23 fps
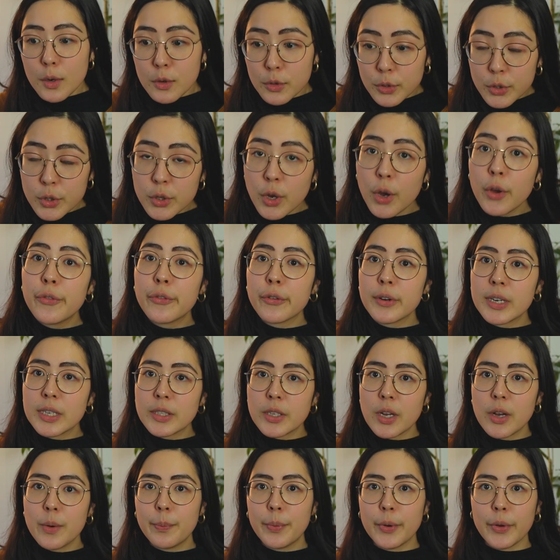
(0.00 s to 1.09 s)
So for
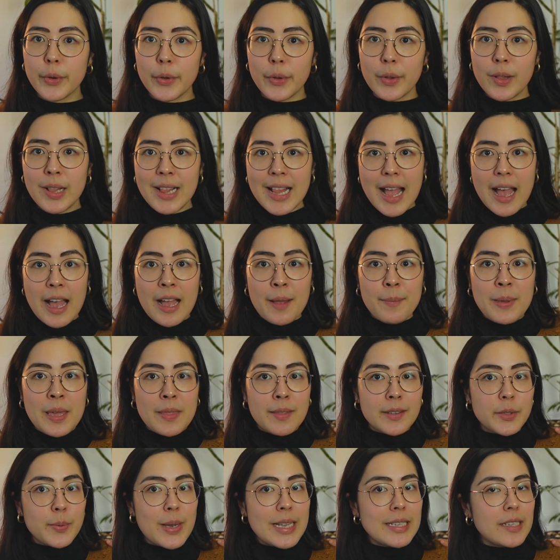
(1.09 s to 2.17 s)
example, in
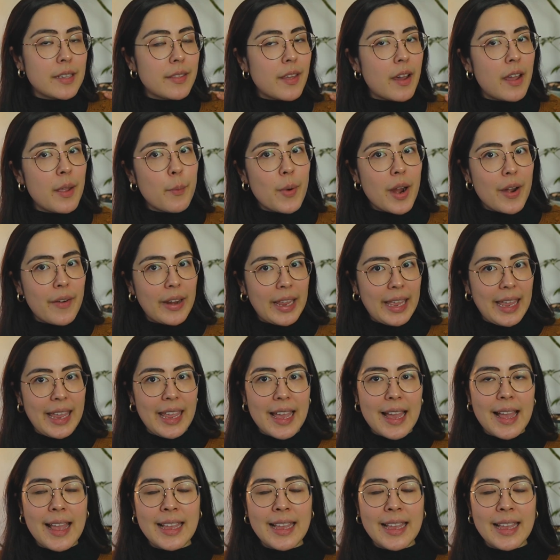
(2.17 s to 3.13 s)
the sweater that I'm wearing here,